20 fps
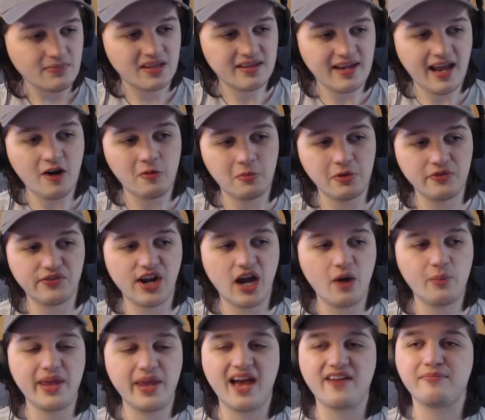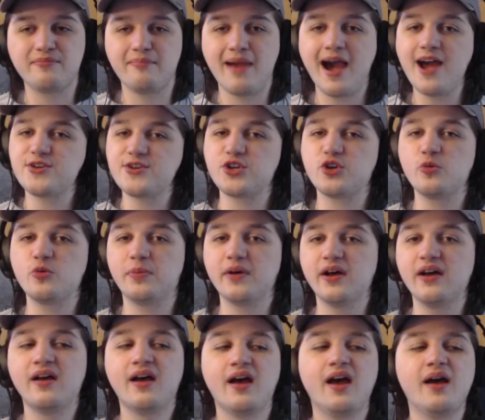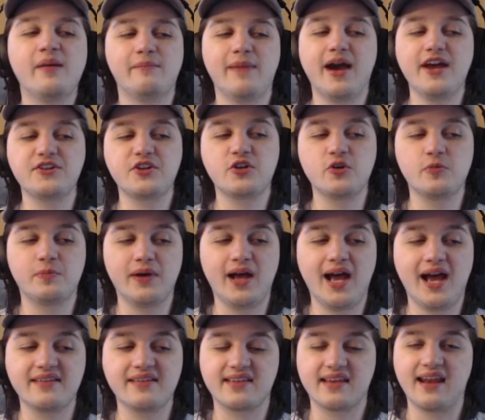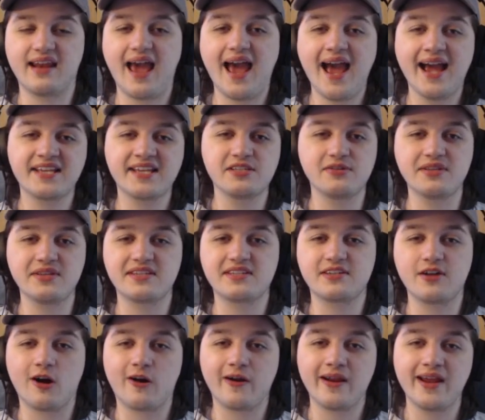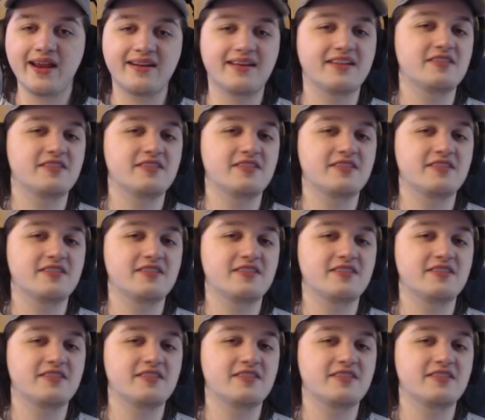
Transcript: Now, moving on, we have Magikoopa. Magikoopa has an excellent star hit.